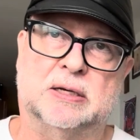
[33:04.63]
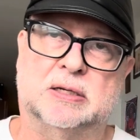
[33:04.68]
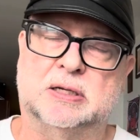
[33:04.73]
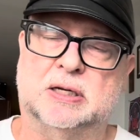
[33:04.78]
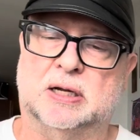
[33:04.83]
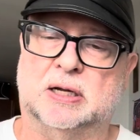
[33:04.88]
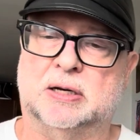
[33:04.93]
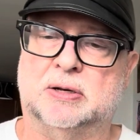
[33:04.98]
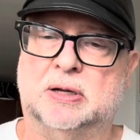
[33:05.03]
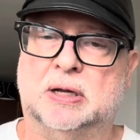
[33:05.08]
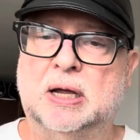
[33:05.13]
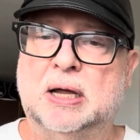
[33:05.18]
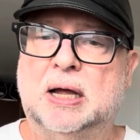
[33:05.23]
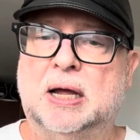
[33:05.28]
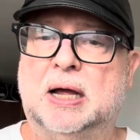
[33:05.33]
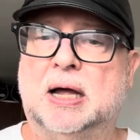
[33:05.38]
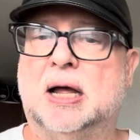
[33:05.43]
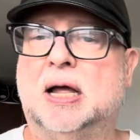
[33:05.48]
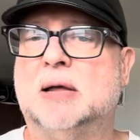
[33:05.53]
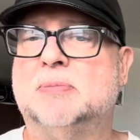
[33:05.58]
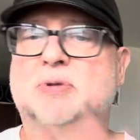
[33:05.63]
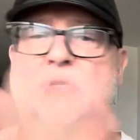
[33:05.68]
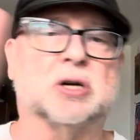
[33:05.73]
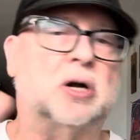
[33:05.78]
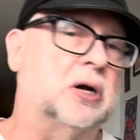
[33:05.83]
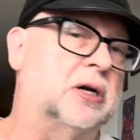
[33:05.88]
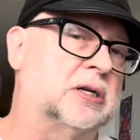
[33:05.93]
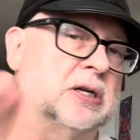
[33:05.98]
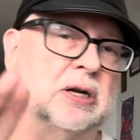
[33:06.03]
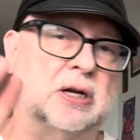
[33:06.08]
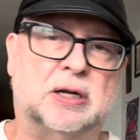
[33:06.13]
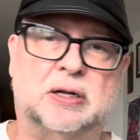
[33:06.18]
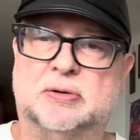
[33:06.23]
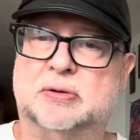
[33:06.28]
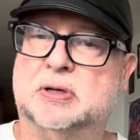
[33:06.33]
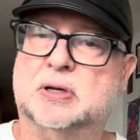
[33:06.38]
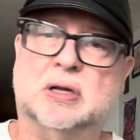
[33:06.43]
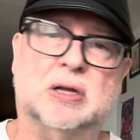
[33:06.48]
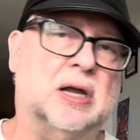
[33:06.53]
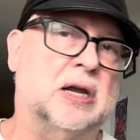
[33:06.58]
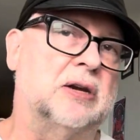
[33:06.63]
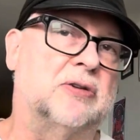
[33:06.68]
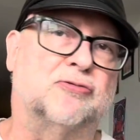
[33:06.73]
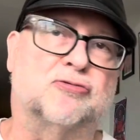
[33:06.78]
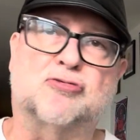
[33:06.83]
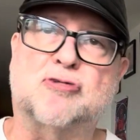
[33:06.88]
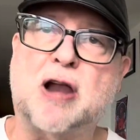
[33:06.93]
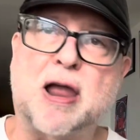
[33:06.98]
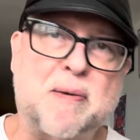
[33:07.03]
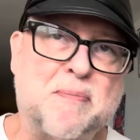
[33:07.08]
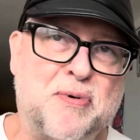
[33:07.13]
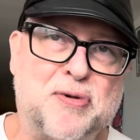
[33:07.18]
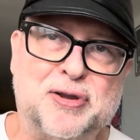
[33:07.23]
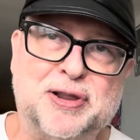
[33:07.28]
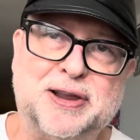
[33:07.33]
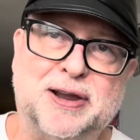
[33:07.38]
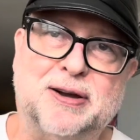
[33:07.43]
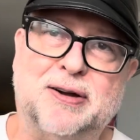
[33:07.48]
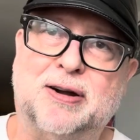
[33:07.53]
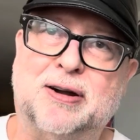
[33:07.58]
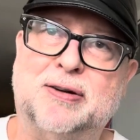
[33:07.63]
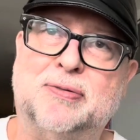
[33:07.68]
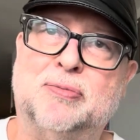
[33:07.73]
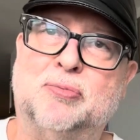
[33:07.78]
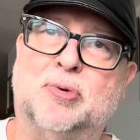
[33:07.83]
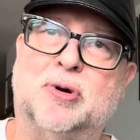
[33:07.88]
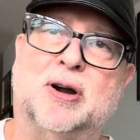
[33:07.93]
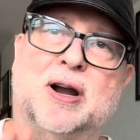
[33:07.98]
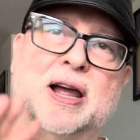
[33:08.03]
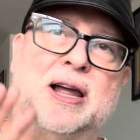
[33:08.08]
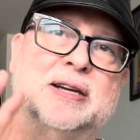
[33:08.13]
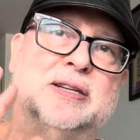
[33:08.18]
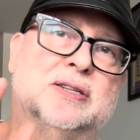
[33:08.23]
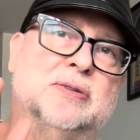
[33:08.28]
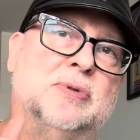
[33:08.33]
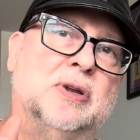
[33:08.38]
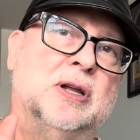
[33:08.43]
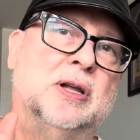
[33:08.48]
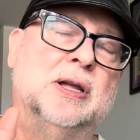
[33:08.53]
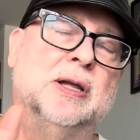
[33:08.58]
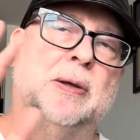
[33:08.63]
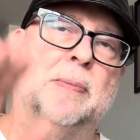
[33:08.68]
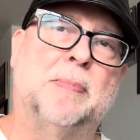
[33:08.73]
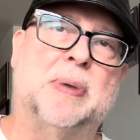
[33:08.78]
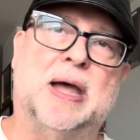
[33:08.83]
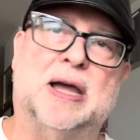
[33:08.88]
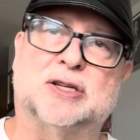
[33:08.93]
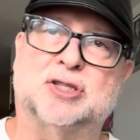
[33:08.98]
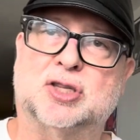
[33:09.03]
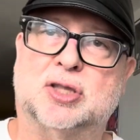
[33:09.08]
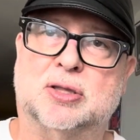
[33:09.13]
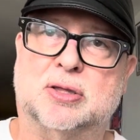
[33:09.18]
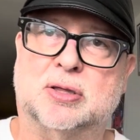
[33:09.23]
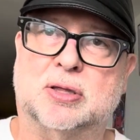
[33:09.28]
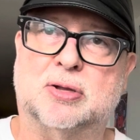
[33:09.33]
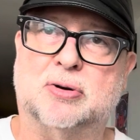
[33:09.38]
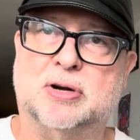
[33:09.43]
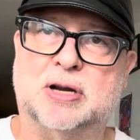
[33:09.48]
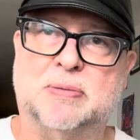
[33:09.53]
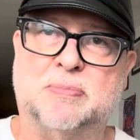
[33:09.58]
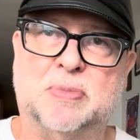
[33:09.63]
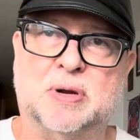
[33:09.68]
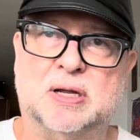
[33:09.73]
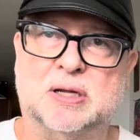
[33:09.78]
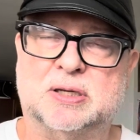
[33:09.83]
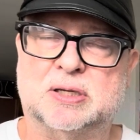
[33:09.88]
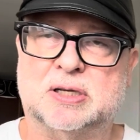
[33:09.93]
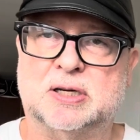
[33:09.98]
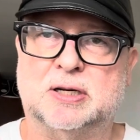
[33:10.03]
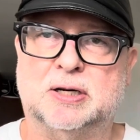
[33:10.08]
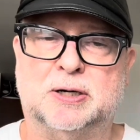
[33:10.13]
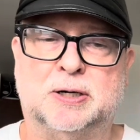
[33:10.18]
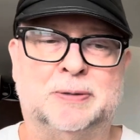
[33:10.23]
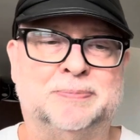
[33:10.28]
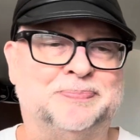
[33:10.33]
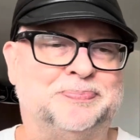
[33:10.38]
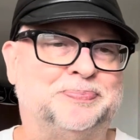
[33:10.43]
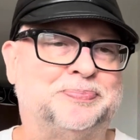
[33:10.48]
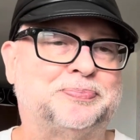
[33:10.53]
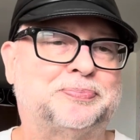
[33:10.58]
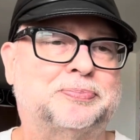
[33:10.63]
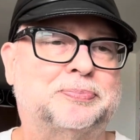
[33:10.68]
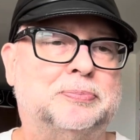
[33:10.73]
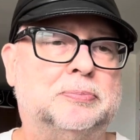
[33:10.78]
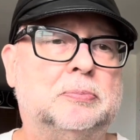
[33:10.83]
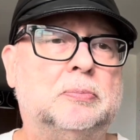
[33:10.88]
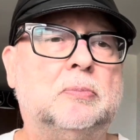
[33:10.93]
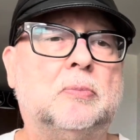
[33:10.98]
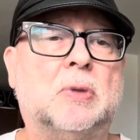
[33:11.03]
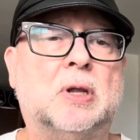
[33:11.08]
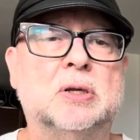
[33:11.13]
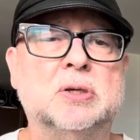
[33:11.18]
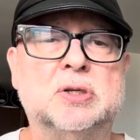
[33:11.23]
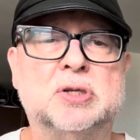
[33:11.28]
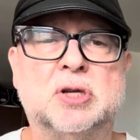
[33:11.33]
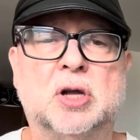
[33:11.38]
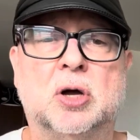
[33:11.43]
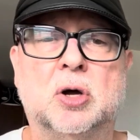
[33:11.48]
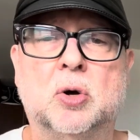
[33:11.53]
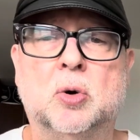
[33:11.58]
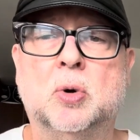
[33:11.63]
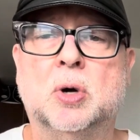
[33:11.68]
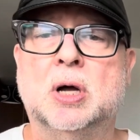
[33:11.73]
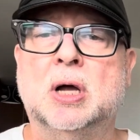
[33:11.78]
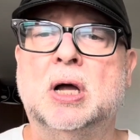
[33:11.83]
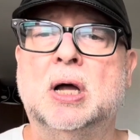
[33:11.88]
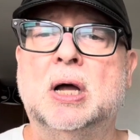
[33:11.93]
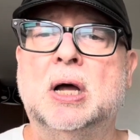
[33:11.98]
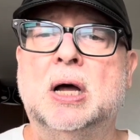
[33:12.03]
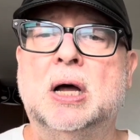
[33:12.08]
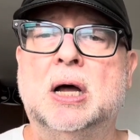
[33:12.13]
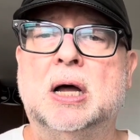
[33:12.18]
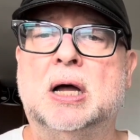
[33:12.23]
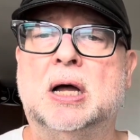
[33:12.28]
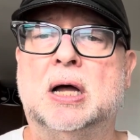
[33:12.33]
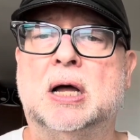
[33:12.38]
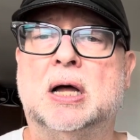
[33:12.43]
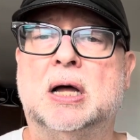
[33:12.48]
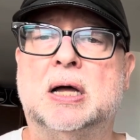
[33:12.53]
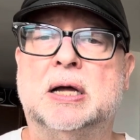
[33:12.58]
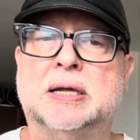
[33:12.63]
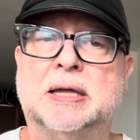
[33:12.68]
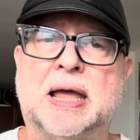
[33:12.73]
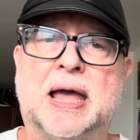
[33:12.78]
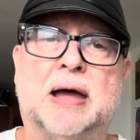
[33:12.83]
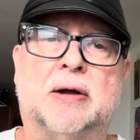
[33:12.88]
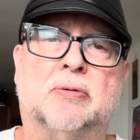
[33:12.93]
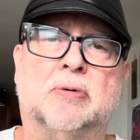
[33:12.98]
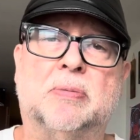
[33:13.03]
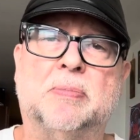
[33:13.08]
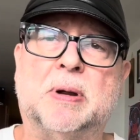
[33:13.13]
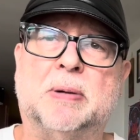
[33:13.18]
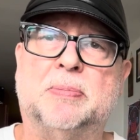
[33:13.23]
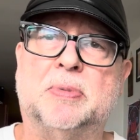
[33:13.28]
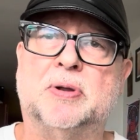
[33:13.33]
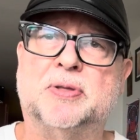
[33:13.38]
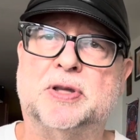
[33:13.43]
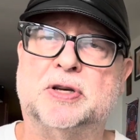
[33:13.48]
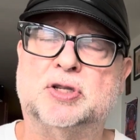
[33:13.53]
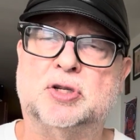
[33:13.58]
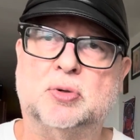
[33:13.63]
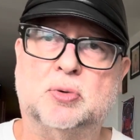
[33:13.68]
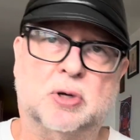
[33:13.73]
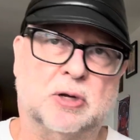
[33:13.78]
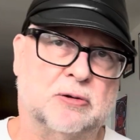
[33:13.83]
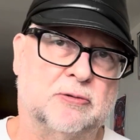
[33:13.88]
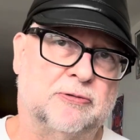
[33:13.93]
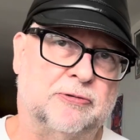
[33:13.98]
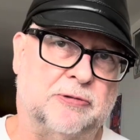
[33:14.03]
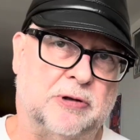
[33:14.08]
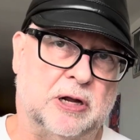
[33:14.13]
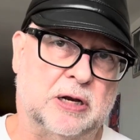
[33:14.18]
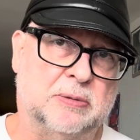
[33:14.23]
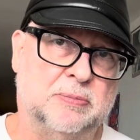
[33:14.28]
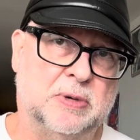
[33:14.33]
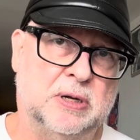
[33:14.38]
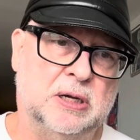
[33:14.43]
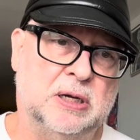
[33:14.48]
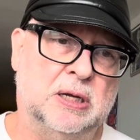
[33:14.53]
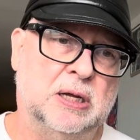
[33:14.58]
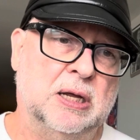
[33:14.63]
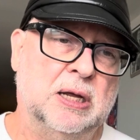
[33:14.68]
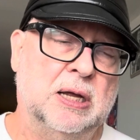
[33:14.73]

did. I'm starting to kind of ramble here. We're on past 30 minutes here. So, remember that you can find me